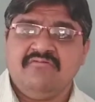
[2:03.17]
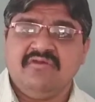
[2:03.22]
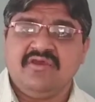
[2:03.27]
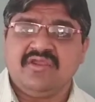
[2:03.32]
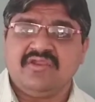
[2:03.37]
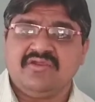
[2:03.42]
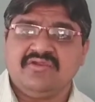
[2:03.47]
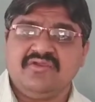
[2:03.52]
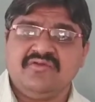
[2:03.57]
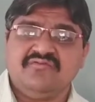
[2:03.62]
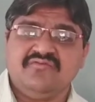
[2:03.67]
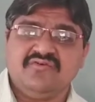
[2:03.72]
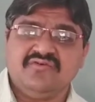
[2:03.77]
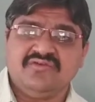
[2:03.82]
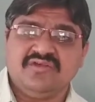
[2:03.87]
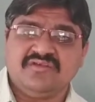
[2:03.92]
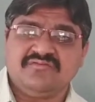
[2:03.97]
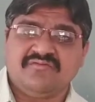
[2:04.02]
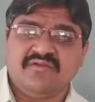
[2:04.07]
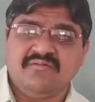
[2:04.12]
where it
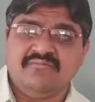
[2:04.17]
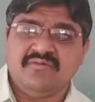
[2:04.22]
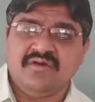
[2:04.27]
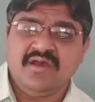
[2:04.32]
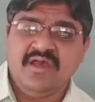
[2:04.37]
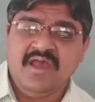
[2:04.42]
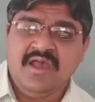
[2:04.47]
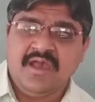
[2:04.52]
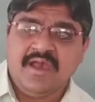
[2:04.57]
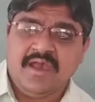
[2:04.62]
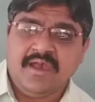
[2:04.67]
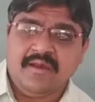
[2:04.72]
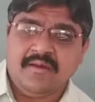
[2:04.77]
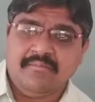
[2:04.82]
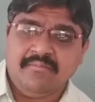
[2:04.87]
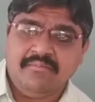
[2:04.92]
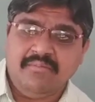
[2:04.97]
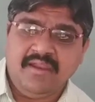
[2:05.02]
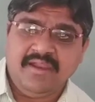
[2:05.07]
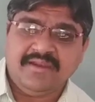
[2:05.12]
diffuses from
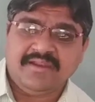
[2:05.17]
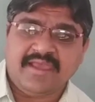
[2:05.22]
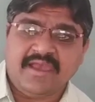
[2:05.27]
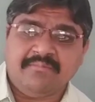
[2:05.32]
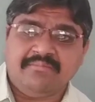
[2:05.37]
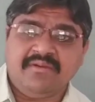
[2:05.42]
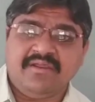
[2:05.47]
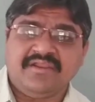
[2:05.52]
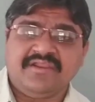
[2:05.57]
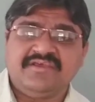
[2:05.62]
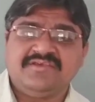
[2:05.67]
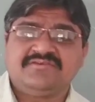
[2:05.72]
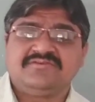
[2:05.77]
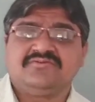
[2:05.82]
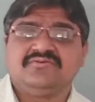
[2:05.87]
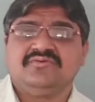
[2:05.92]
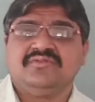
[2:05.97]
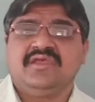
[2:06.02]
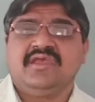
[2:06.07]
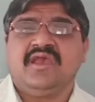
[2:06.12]
blood capillaries
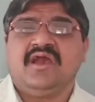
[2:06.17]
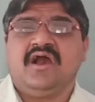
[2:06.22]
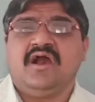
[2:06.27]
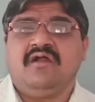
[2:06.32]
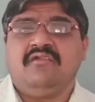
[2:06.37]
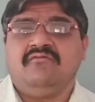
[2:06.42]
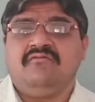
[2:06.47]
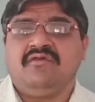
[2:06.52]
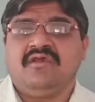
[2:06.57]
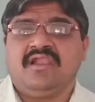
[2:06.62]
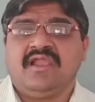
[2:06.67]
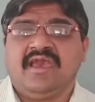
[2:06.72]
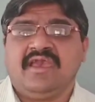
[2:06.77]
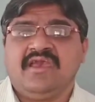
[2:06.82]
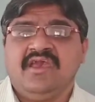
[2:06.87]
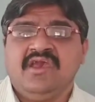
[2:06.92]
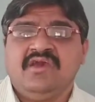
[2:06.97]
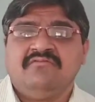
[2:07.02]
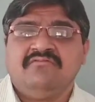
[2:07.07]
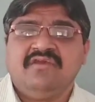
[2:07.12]
to the
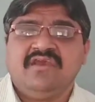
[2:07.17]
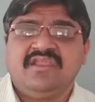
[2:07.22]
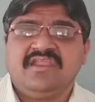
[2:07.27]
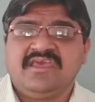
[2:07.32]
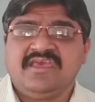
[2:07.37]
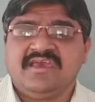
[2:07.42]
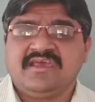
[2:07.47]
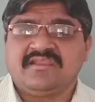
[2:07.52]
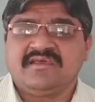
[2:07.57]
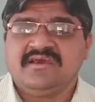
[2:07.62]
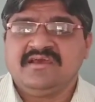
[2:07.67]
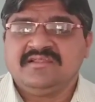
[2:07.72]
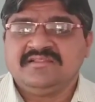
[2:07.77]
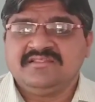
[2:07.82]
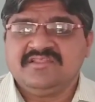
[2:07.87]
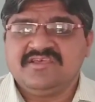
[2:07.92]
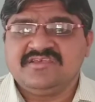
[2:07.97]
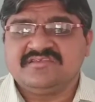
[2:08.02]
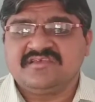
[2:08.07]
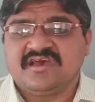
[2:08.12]
alveoli, where here
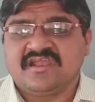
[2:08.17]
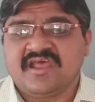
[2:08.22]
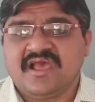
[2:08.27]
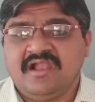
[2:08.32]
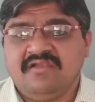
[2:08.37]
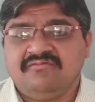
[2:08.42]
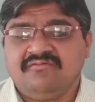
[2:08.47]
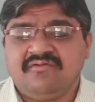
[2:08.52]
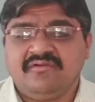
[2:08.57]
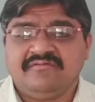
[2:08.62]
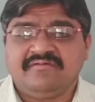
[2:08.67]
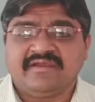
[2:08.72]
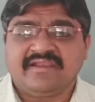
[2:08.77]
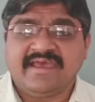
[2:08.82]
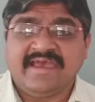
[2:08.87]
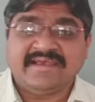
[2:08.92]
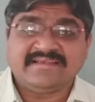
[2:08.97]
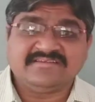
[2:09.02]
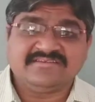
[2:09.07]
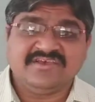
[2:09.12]
these are helpful for
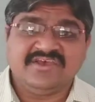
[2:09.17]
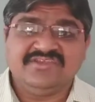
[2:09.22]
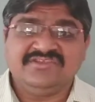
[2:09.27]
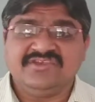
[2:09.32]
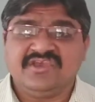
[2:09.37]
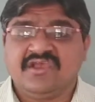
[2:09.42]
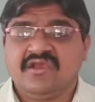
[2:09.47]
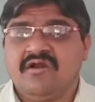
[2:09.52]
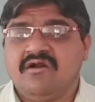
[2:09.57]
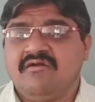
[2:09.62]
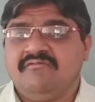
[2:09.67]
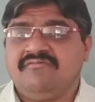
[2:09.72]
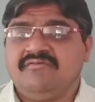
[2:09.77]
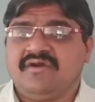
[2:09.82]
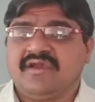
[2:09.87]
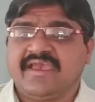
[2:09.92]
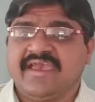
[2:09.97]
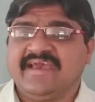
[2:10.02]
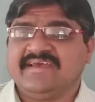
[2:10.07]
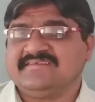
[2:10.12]
exchanging
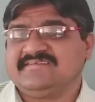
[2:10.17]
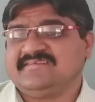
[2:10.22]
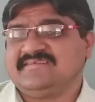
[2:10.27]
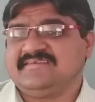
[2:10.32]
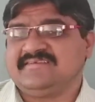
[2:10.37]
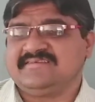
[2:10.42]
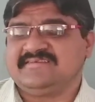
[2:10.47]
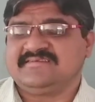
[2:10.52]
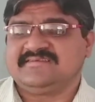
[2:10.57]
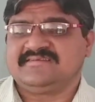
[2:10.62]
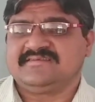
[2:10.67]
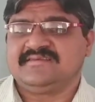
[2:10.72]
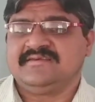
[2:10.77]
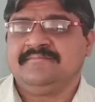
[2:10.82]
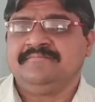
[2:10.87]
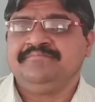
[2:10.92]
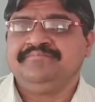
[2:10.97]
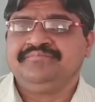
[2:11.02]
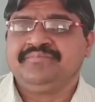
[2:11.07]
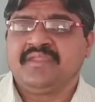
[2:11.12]
of gases.
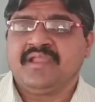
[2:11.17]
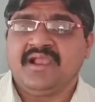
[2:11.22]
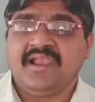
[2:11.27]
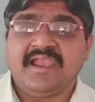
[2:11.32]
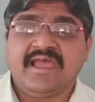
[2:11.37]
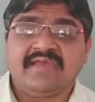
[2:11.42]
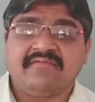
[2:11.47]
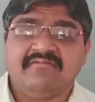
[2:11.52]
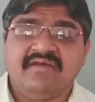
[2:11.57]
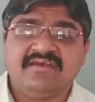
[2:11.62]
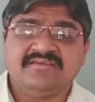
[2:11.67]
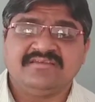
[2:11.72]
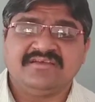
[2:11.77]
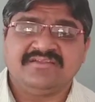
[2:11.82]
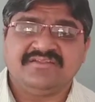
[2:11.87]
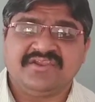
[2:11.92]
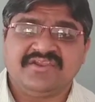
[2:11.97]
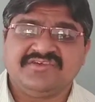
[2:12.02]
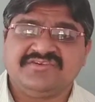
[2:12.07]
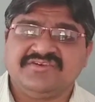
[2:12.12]
Likewise,
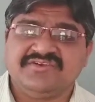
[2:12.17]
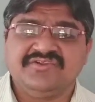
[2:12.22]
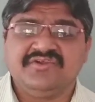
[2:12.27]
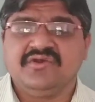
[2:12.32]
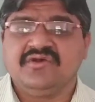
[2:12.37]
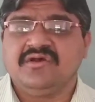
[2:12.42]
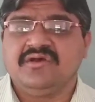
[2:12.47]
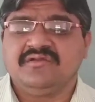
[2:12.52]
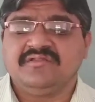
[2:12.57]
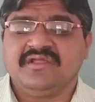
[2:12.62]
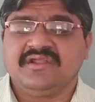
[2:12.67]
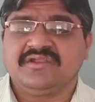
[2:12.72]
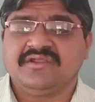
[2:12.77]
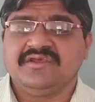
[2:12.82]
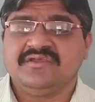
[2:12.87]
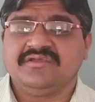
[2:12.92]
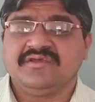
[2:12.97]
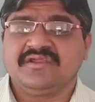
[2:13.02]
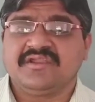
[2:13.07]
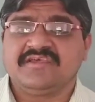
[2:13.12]
the residue, that
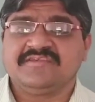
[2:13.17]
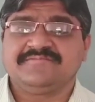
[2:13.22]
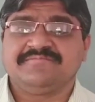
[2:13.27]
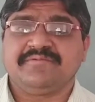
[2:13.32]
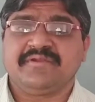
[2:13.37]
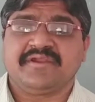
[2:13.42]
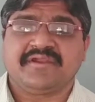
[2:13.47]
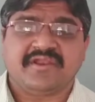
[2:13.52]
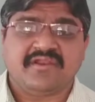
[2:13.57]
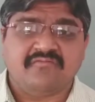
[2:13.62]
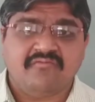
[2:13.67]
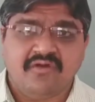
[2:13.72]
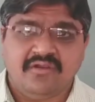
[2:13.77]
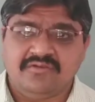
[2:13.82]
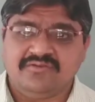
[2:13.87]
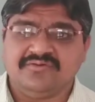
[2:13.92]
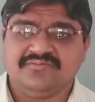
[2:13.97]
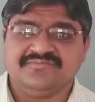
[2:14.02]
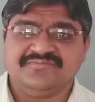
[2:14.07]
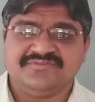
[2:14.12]
is respiratory
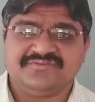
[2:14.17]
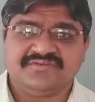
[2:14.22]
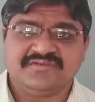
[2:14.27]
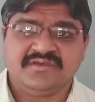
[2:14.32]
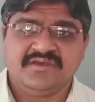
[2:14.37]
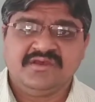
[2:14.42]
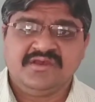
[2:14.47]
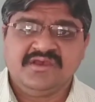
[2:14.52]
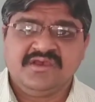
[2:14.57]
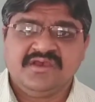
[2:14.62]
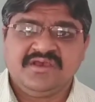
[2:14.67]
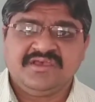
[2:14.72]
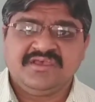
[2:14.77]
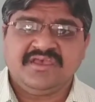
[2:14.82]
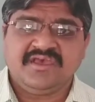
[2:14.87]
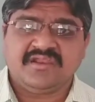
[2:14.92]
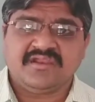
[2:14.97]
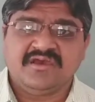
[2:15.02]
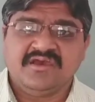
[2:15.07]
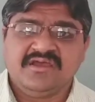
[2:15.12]
volumes.
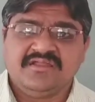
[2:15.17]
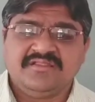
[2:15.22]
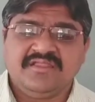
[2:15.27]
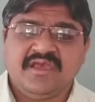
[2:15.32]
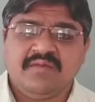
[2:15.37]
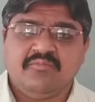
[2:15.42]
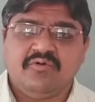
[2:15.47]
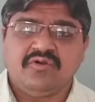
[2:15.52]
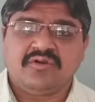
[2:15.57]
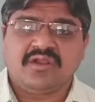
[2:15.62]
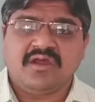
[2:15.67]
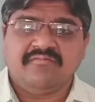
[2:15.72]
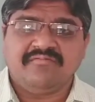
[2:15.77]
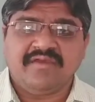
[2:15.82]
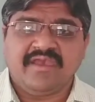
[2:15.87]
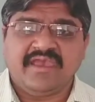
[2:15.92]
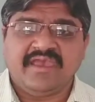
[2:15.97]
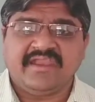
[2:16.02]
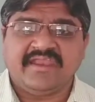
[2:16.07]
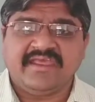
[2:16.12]
Here the amount
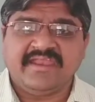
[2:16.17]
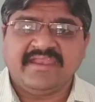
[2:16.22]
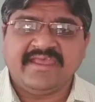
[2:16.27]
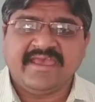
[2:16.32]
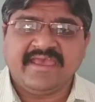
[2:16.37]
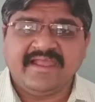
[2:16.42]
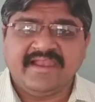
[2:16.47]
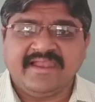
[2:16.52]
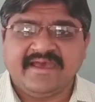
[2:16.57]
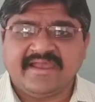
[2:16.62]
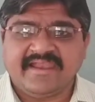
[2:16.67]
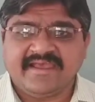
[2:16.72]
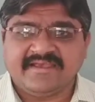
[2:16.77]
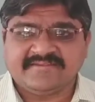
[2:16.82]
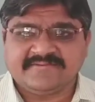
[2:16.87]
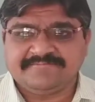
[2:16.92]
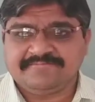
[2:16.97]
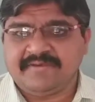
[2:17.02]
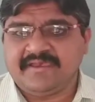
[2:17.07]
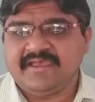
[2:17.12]
of air inhaled or
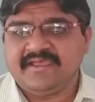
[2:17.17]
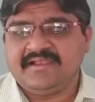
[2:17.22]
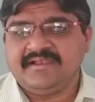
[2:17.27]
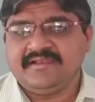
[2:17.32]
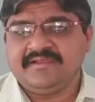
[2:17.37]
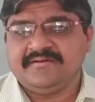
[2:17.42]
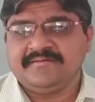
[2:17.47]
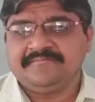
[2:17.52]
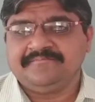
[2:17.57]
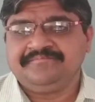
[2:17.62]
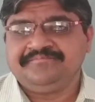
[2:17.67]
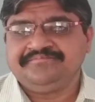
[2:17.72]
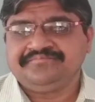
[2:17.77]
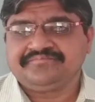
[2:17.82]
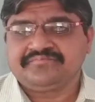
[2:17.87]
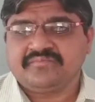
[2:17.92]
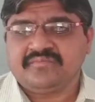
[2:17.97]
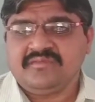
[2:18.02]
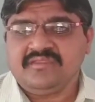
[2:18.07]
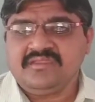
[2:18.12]
expelled,
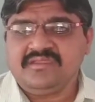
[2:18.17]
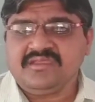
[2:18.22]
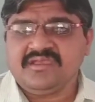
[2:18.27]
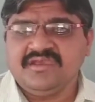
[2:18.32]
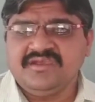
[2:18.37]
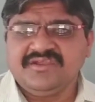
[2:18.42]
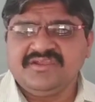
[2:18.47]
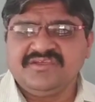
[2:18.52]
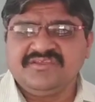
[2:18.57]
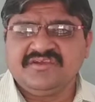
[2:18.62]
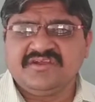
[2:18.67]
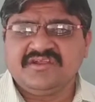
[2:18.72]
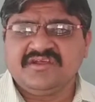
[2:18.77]
it is